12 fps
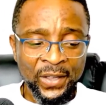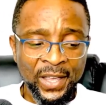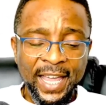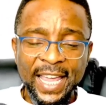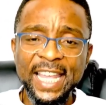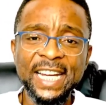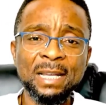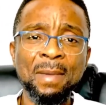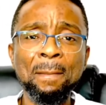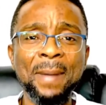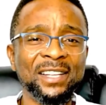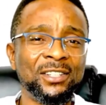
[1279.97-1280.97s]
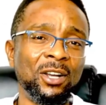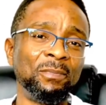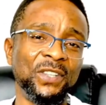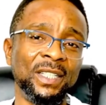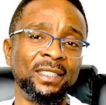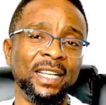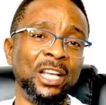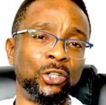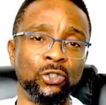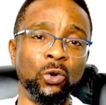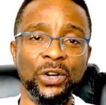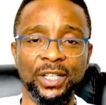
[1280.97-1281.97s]
he remembers something, a
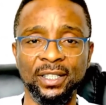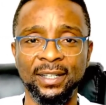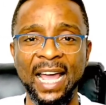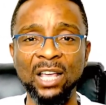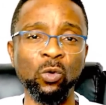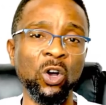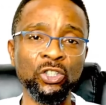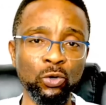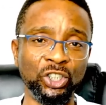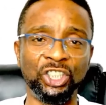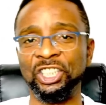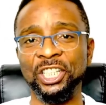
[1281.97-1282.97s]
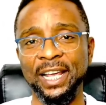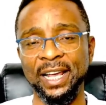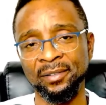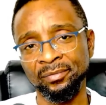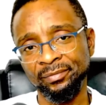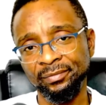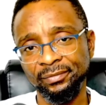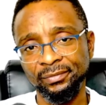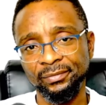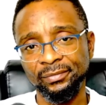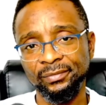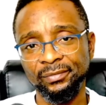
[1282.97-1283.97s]
story that he wants to share.
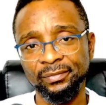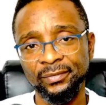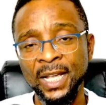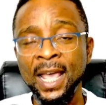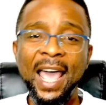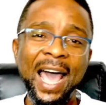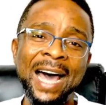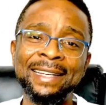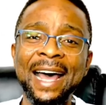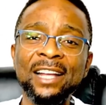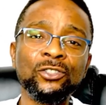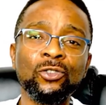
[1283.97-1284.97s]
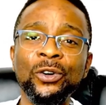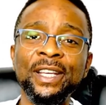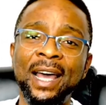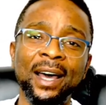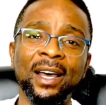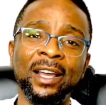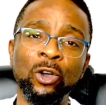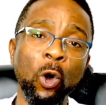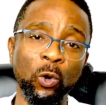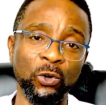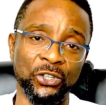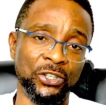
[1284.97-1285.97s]
And that story
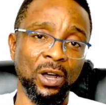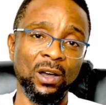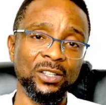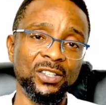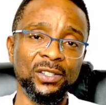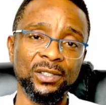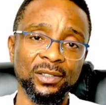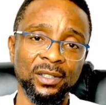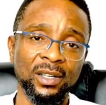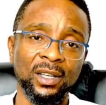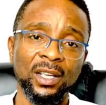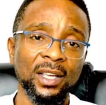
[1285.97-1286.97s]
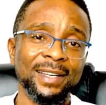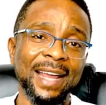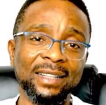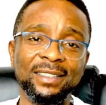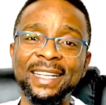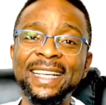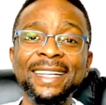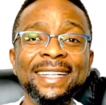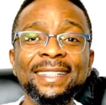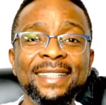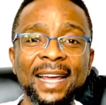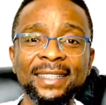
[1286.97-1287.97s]
goes to us that he
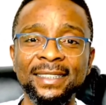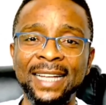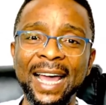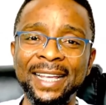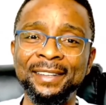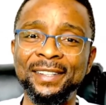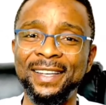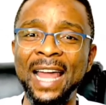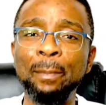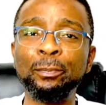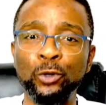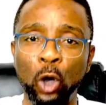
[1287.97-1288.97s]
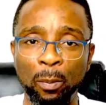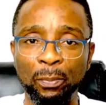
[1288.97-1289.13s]
needed that his laptop,